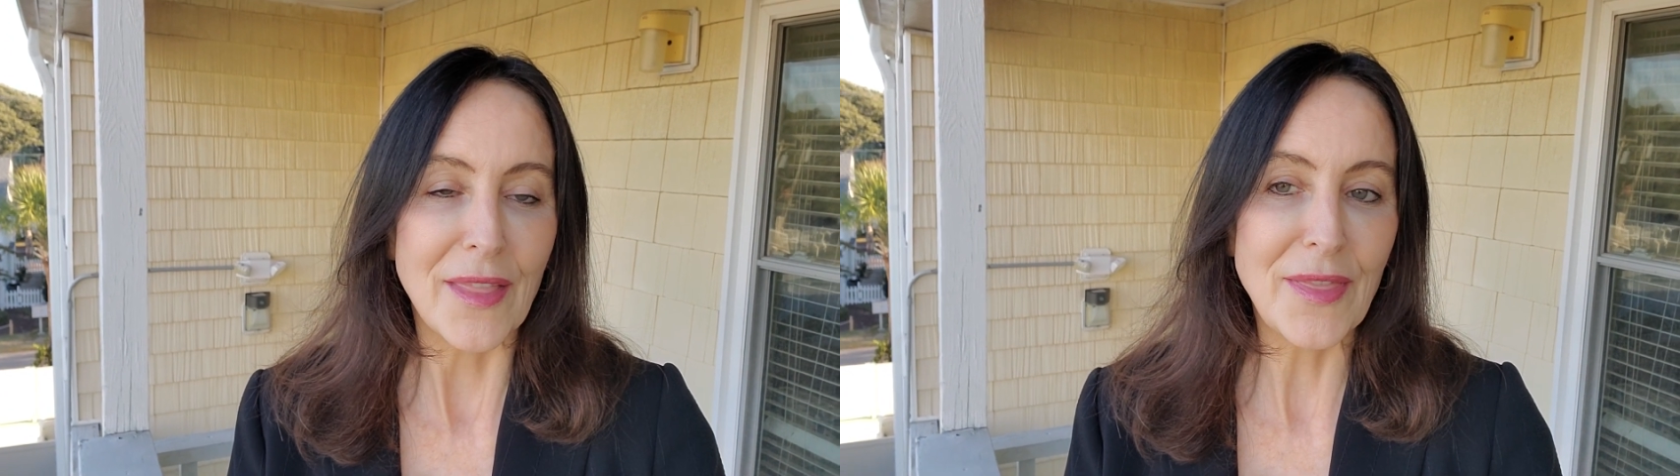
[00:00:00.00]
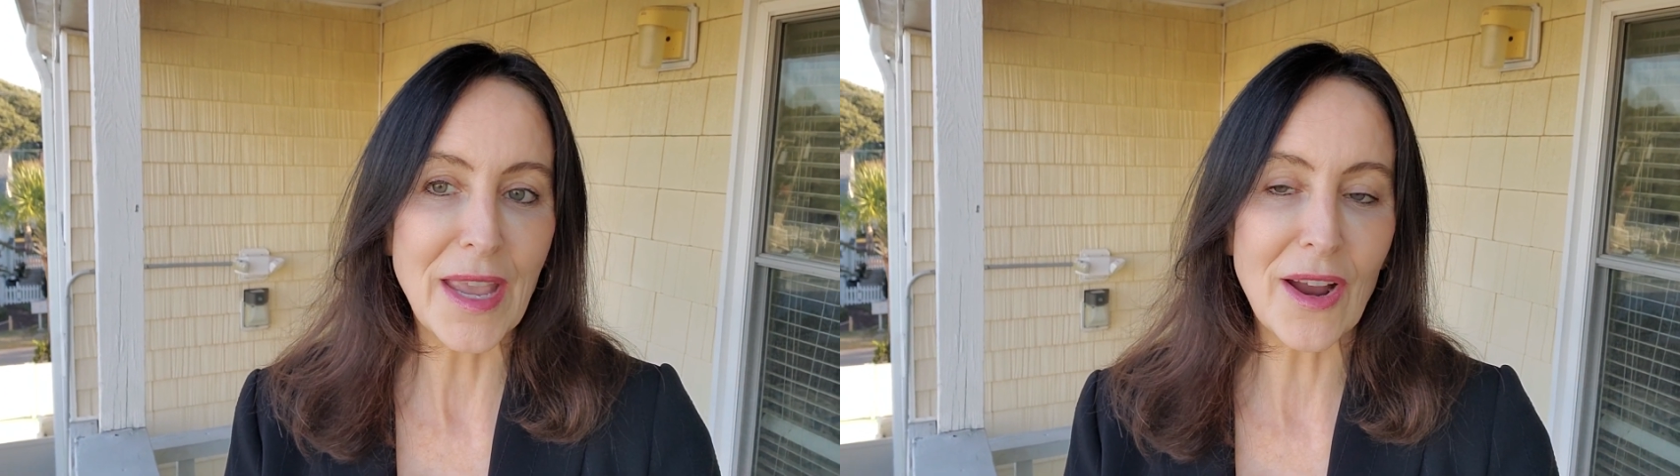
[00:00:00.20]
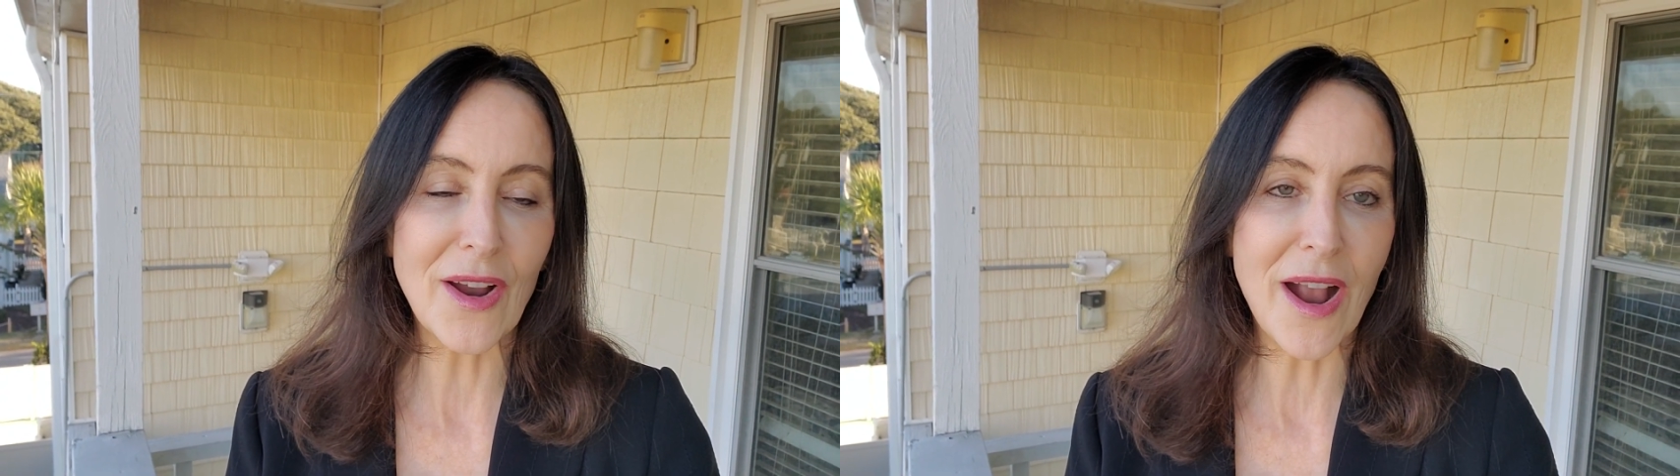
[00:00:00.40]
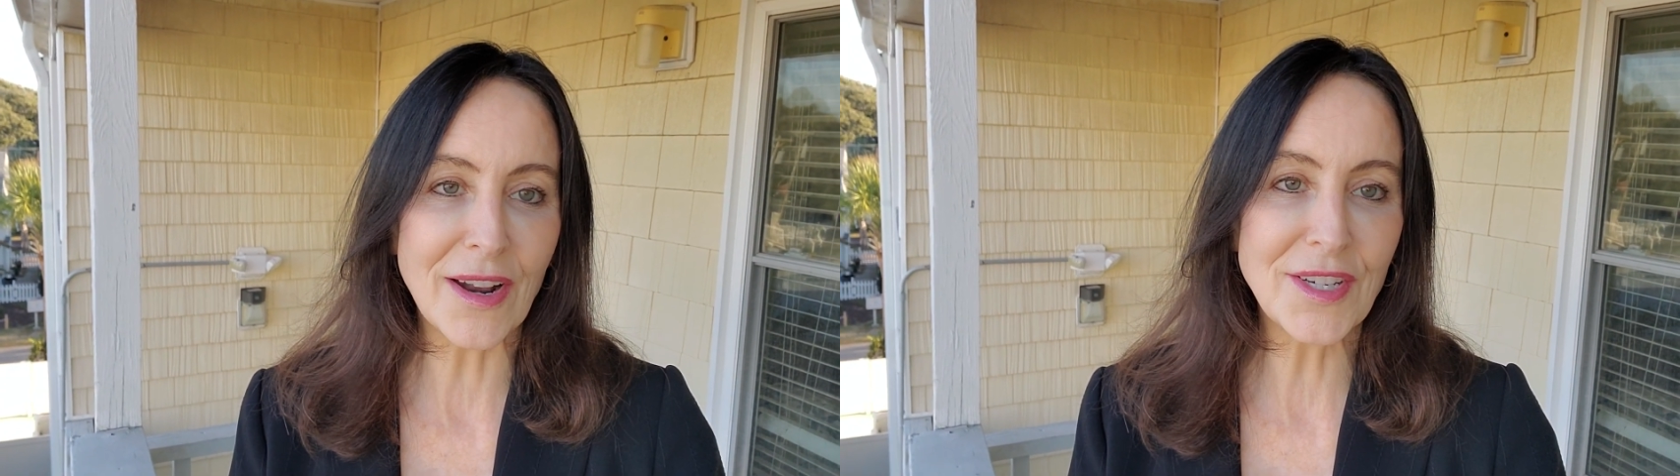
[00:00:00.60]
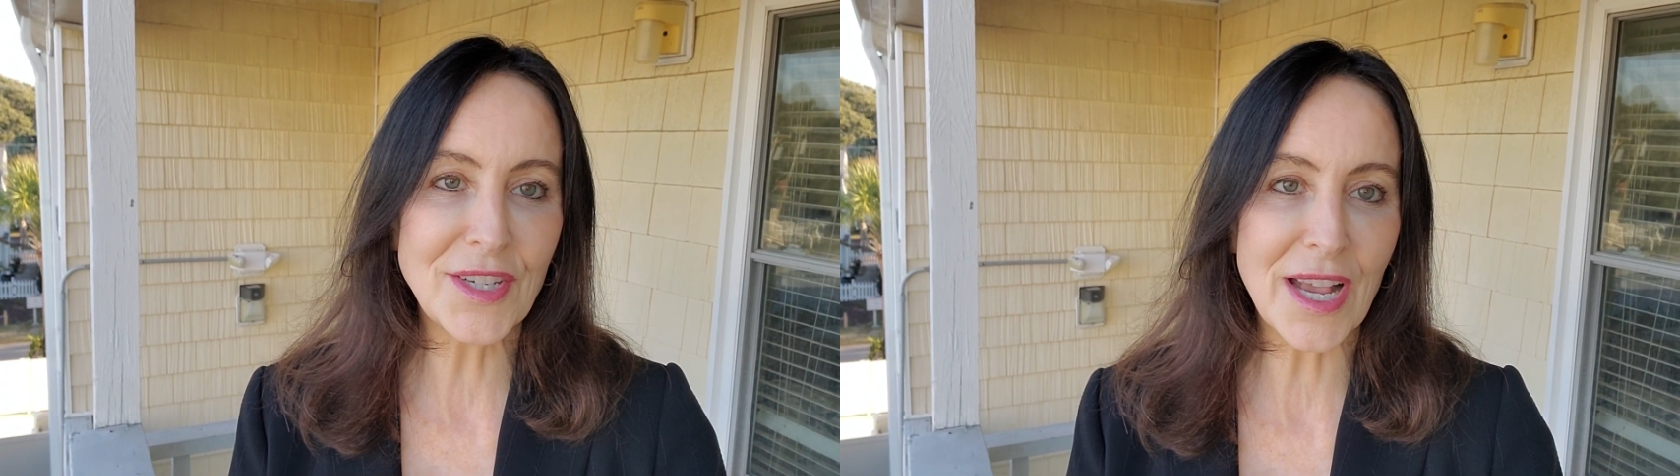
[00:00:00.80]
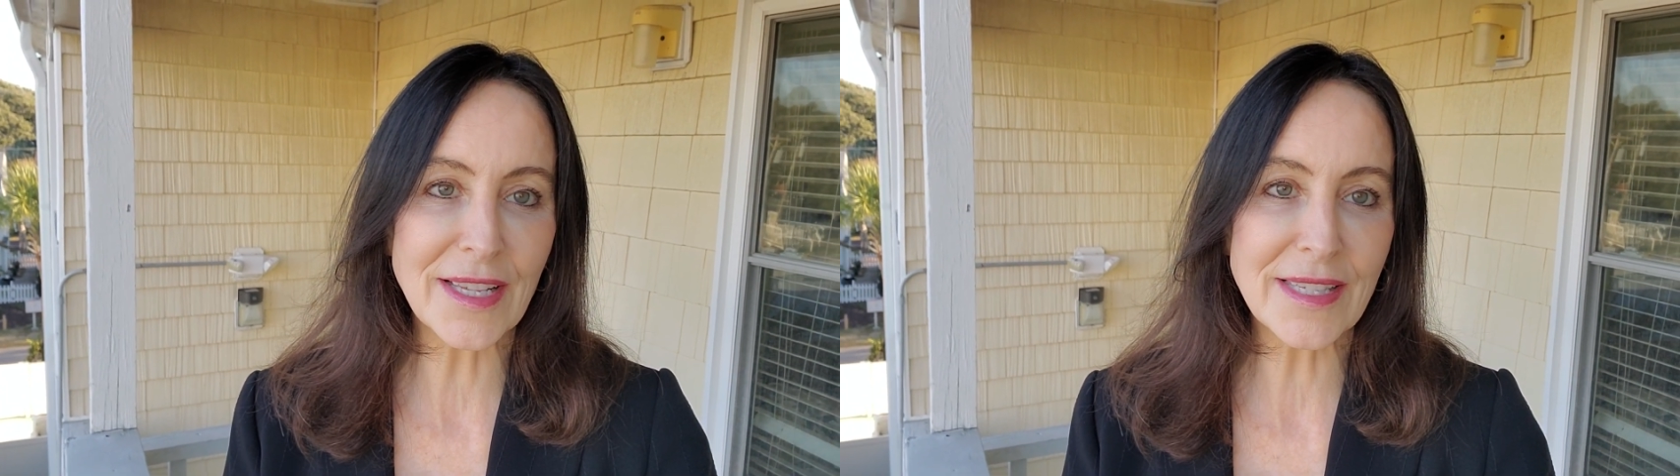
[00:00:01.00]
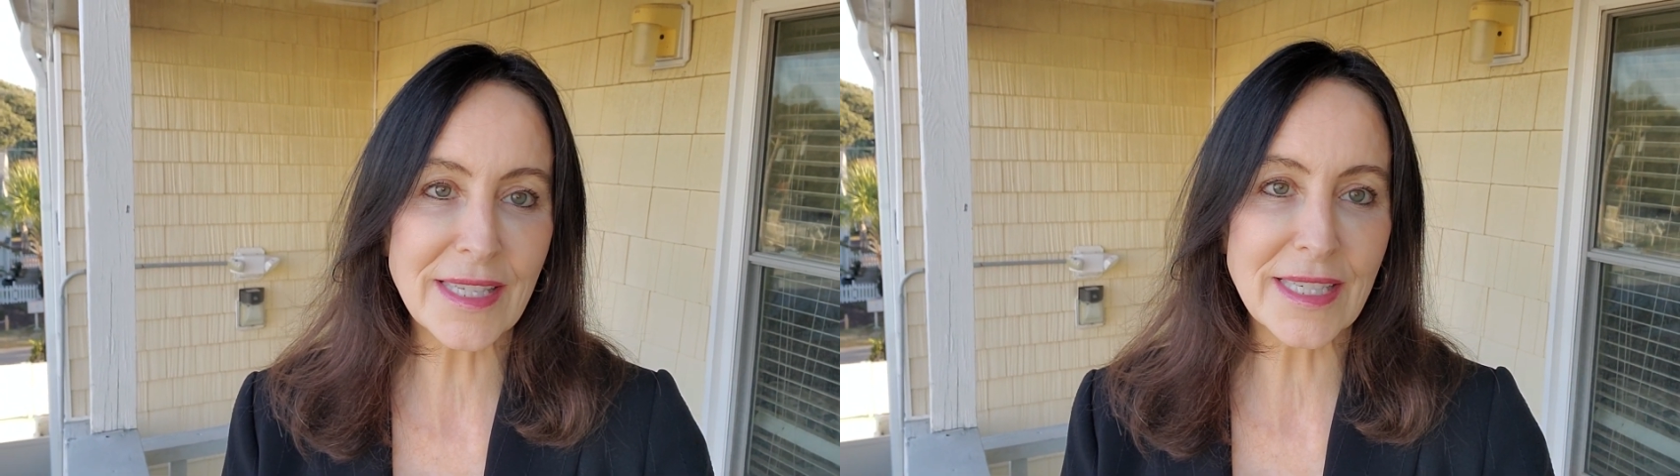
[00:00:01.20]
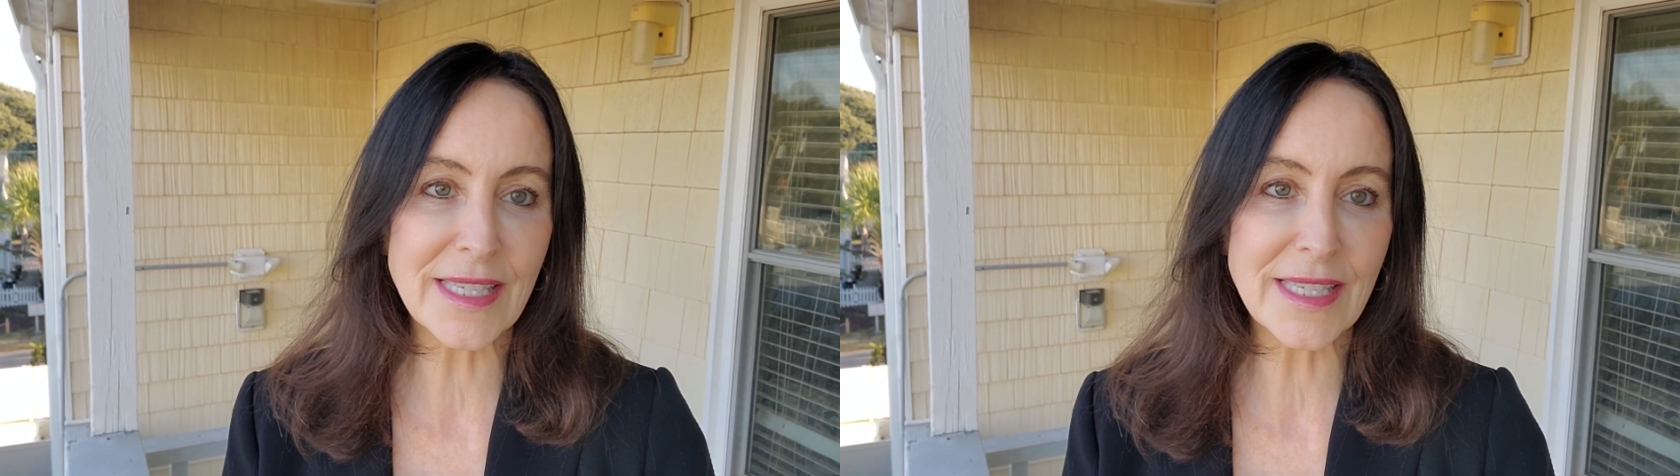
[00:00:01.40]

There are just